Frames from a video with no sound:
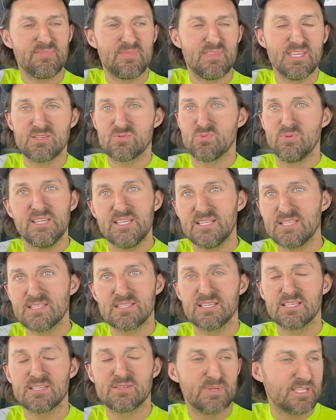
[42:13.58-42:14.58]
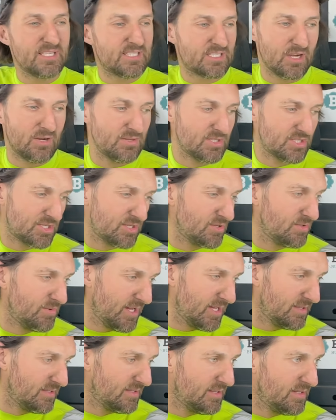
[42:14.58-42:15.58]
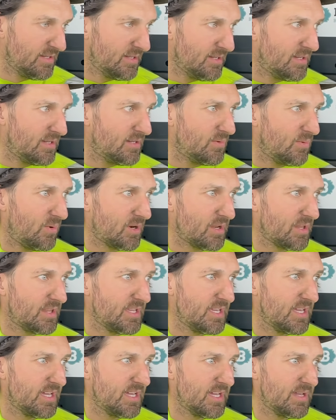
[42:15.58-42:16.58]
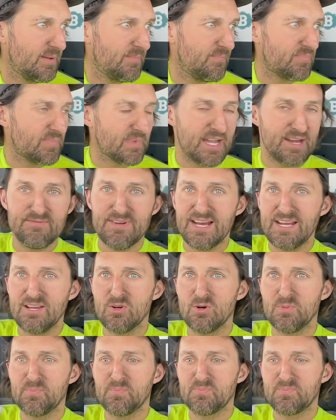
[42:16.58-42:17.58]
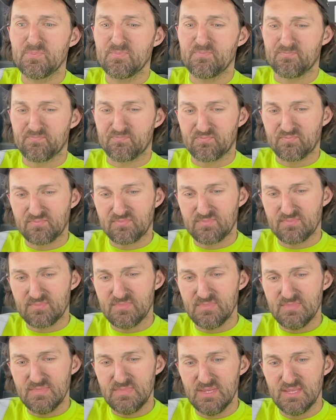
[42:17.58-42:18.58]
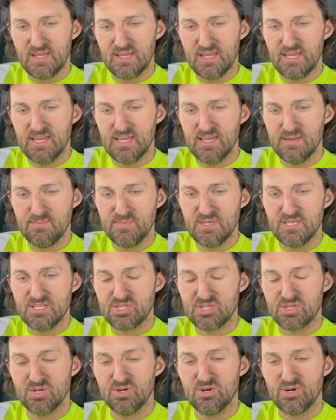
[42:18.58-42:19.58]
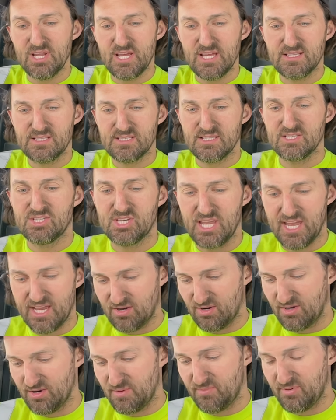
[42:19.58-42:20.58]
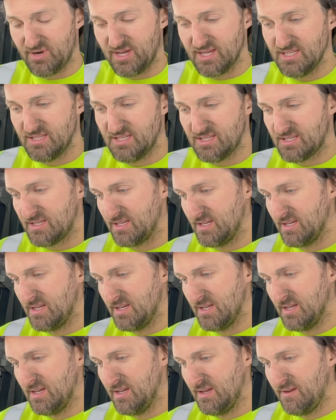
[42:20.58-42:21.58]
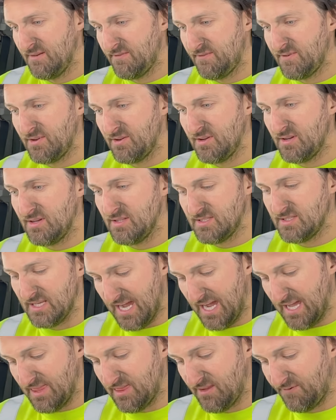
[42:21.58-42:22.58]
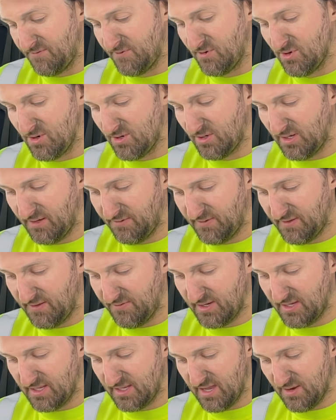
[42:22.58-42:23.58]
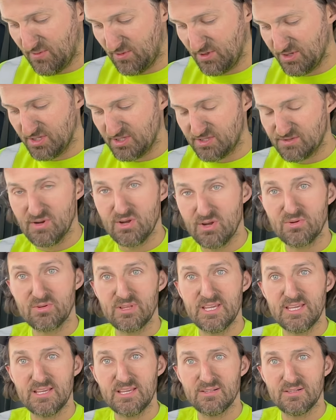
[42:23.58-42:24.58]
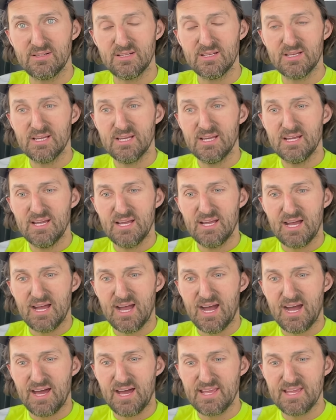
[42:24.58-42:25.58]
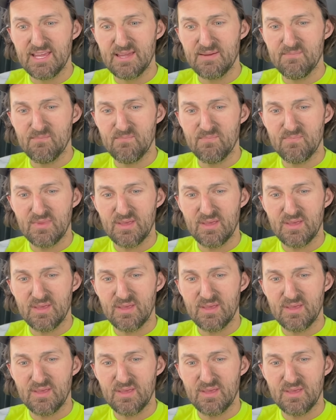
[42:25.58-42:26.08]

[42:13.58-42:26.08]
this week's this week's going too well. One of the um, I rang up uh, insurer to check on a price for to add the forklift if I can get one that's road legal, and um,